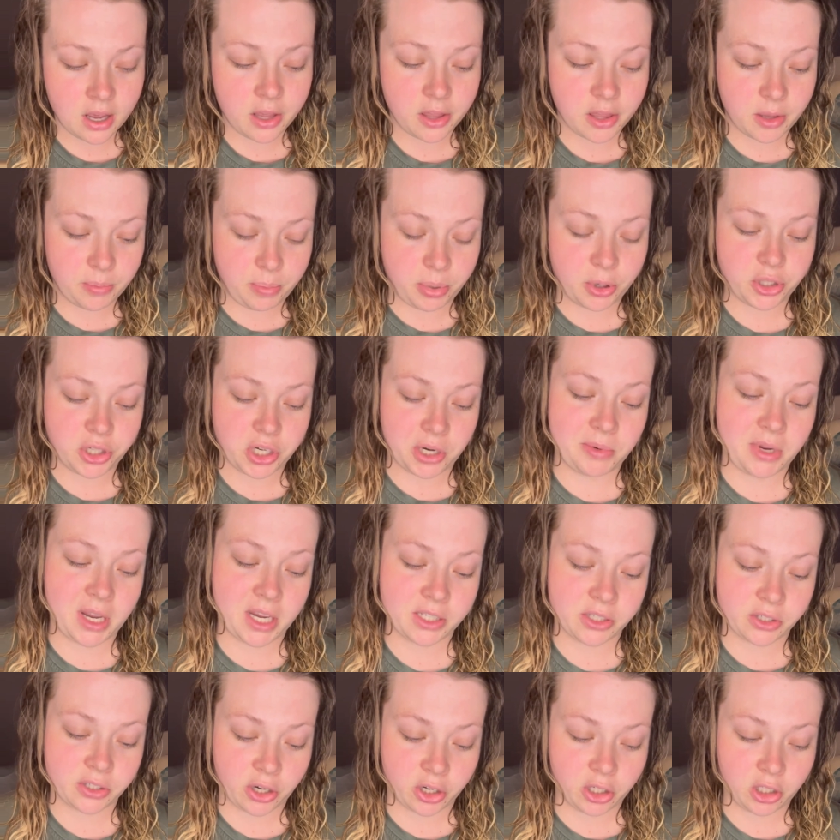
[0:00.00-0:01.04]
the push-up
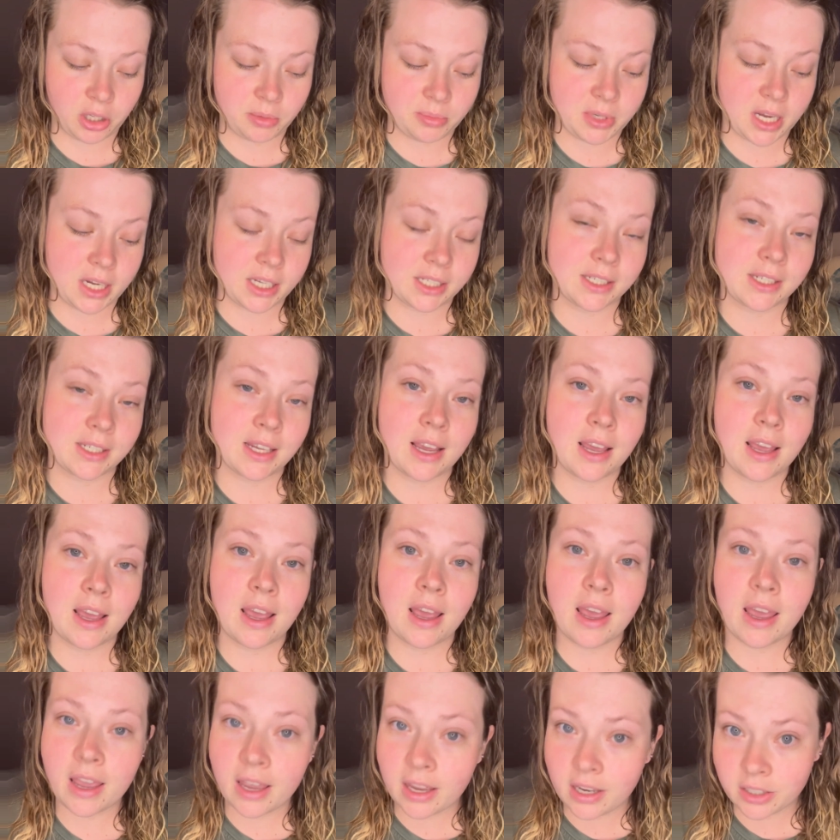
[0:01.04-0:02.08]
test, curl-up test,
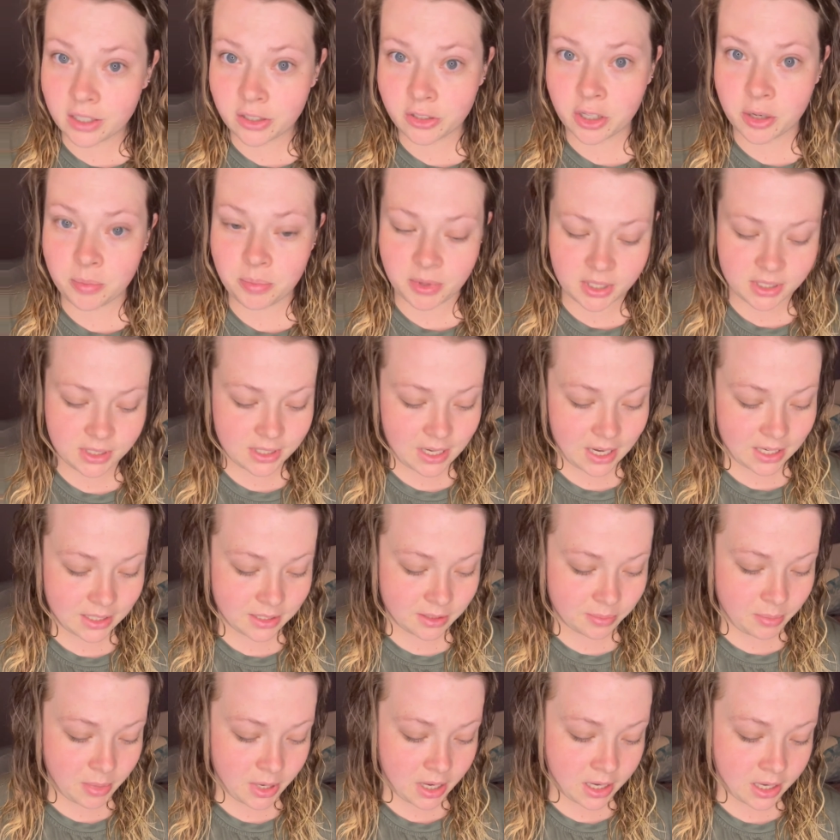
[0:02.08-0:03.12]
hand grip
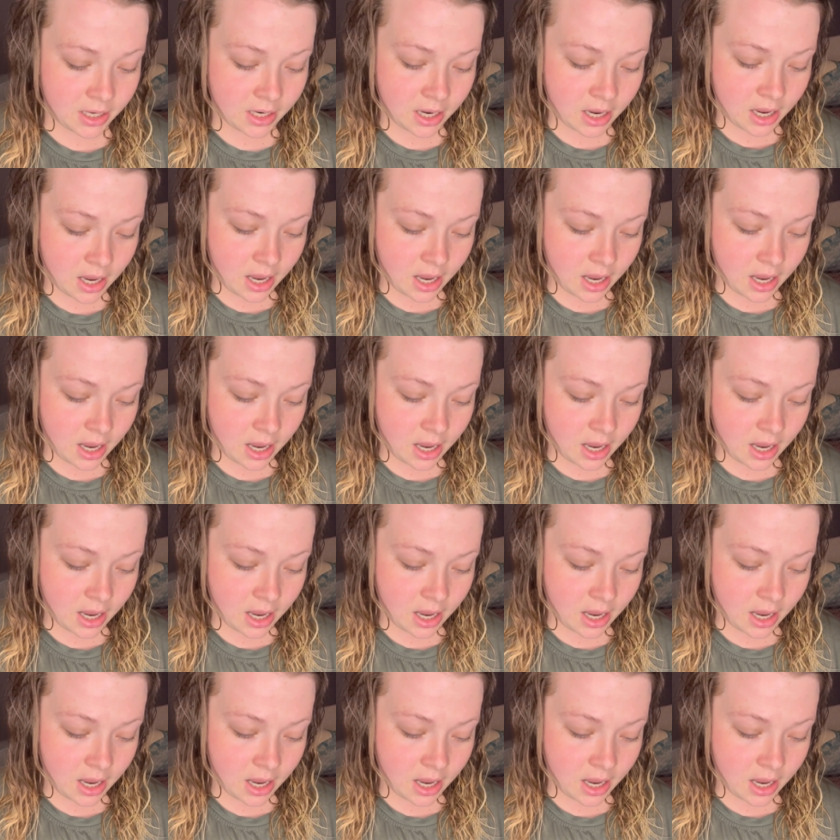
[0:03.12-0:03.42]
assessment,